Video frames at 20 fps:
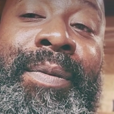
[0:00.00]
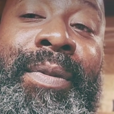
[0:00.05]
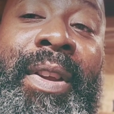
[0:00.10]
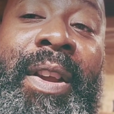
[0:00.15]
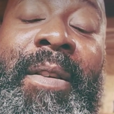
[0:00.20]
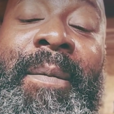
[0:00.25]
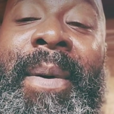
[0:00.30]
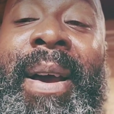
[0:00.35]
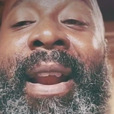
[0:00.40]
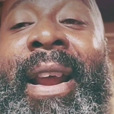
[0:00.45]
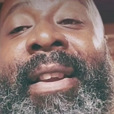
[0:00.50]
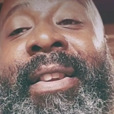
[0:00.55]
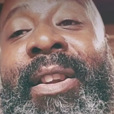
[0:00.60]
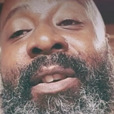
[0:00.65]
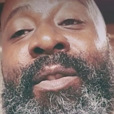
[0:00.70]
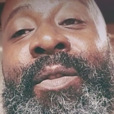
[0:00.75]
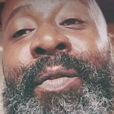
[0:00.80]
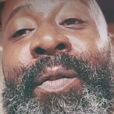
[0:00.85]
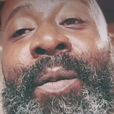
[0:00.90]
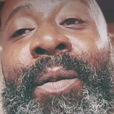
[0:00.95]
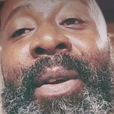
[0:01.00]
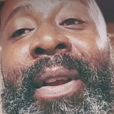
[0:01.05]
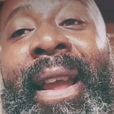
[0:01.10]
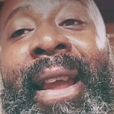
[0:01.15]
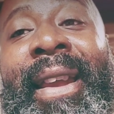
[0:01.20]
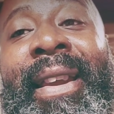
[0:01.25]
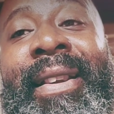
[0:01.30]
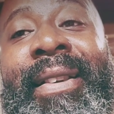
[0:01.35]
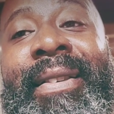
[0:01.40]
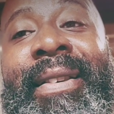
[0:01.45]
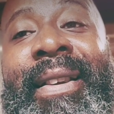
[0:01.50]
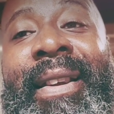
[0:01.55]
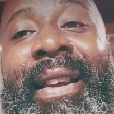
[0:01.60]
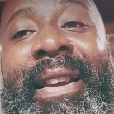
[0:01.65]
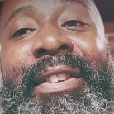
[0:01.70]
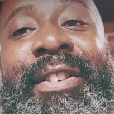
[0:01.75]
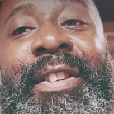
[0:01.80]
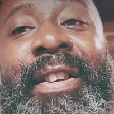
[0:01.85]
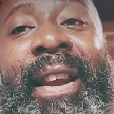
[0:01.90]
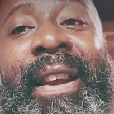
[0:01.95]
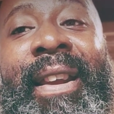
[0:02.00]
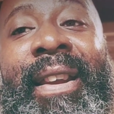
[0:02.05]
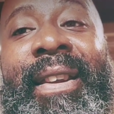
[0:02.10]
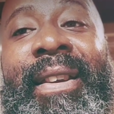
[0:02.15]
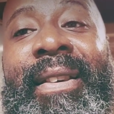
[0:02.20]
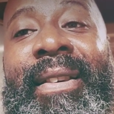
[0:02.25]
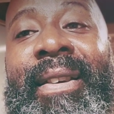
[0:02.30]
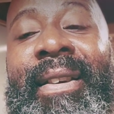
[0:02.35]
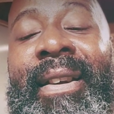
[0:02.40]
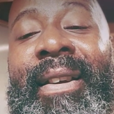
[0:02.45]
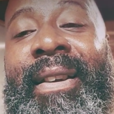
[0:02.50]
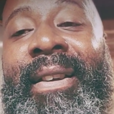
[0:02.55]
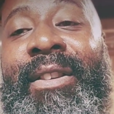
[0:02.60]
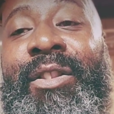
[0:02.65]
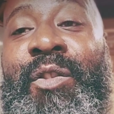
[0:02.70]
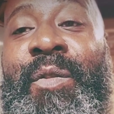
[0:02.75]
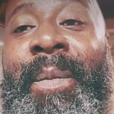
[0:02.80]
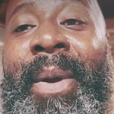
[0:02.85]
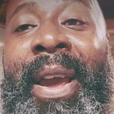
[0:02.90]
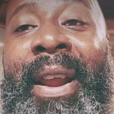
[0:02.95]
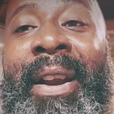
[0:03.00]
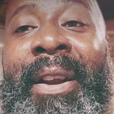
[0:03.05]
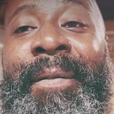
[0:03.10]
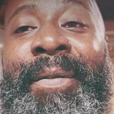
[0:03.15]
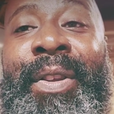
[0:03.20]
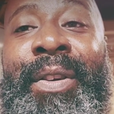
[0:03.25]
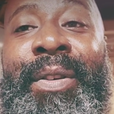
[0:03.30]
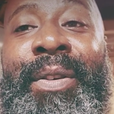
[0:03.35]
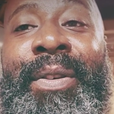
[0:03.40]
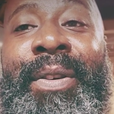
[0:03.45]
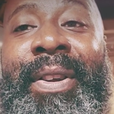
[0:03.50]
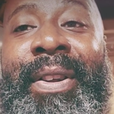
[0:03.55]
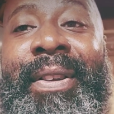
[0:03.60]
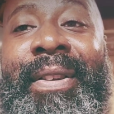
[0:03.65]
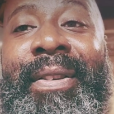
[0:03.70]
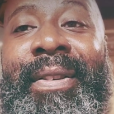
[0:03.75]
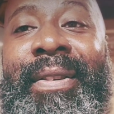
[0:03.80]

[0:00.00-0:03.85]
Everybody out there who throwing hate and shade, you man enough to do it?